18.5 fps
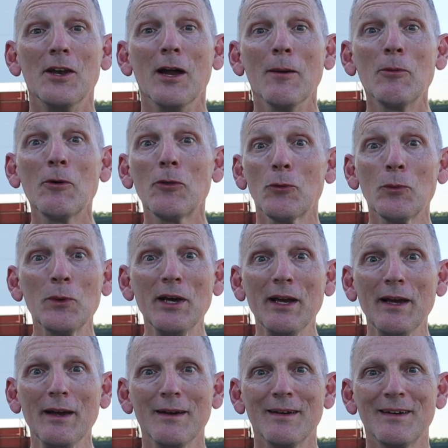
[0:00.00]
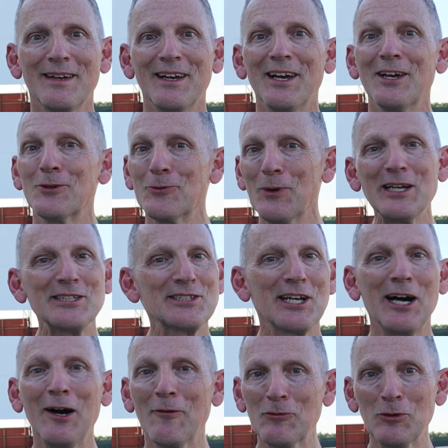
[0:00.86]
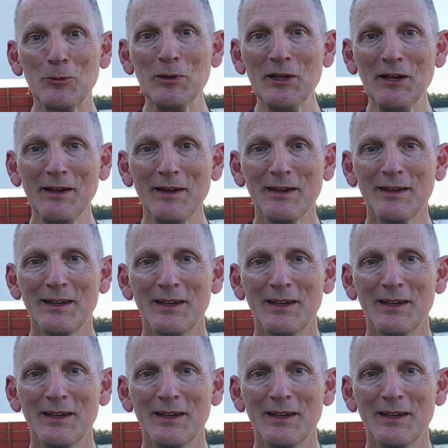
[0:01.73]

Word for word: Number three, dress comfortably.